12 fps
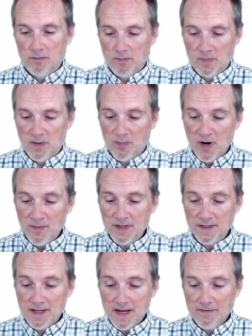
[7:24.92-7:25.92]
The problem is
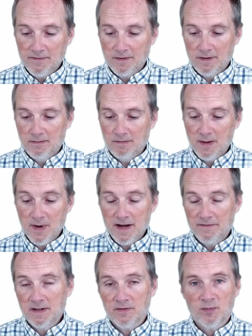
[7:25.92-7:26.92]
they might have
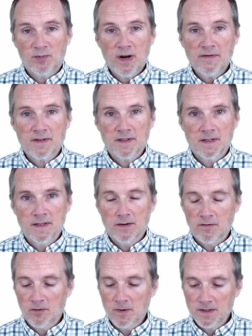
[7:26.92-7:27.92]
different preferences
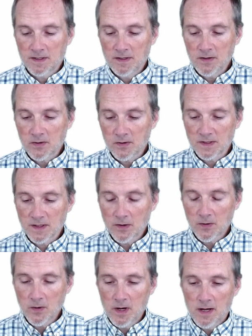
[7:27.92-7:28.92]
over what to do. So,
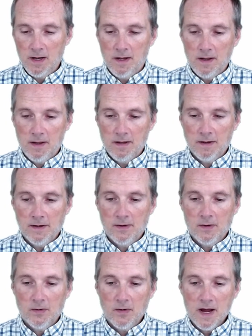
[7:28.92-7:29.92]
you
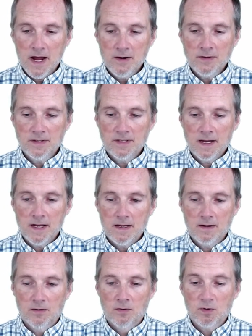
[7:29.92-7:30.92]
know, how does a
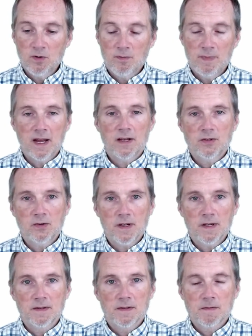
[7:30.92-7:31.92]
group make a
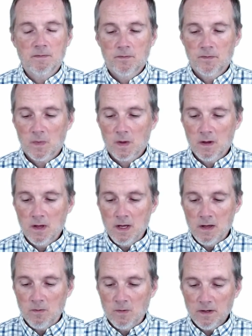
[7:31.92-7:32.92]
choice?
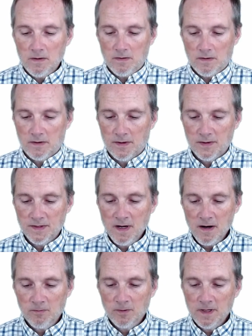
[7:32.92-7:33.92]
Well, there's not
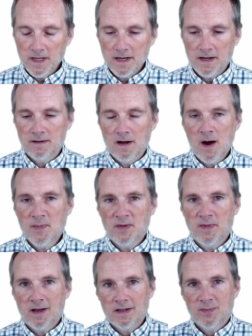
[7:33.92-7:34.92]
really an
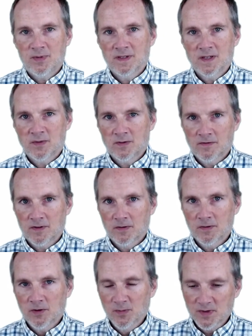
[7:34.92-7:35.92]
optimality principle for
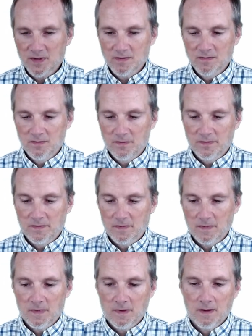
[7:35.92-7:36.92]
groups,
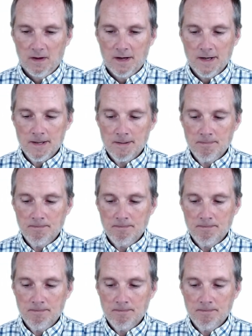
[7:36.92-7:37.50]
at